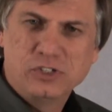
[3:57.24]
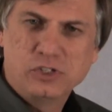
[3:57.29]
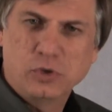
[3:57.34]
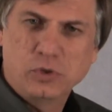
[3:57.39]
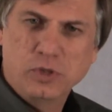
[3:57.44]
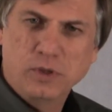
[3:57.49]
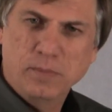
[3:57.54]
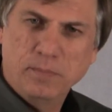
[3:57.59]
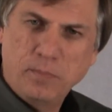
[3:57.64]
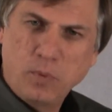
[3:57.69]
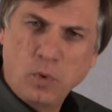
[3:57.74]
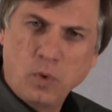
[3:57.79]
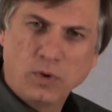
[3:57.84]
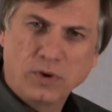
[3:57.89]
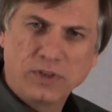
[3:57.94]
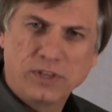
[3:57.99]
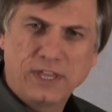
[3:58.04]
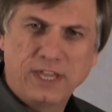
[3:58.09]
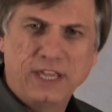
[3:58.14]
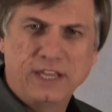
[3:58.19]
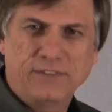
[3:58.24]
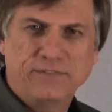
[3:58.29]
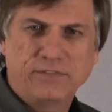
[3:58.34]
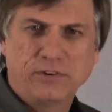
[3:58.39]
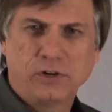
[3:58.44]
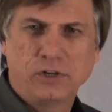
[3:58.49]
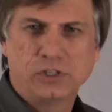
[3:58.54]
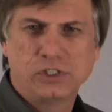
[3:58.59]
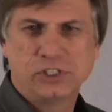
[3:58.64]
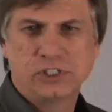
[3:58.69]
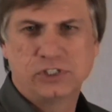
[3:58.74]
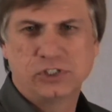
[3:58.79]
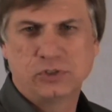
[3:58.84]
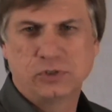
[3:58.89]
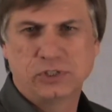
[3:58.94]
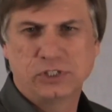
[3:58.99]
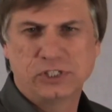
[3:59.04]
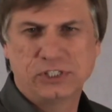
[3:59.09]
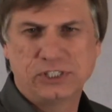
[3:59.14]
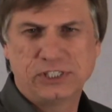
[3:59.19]
So the important thing first is
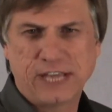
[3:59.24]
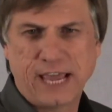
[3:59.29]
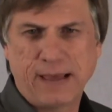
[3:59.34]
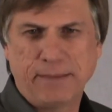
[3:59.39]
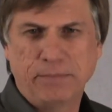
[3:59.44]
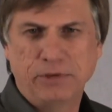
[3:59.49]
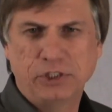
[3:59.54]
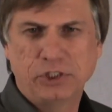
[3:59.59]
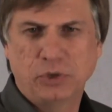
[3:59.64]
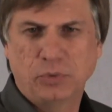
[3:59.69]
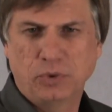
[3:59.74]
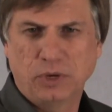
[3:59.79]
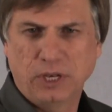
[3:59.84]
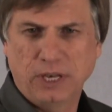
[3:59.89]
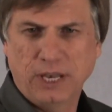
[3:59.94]
to establish a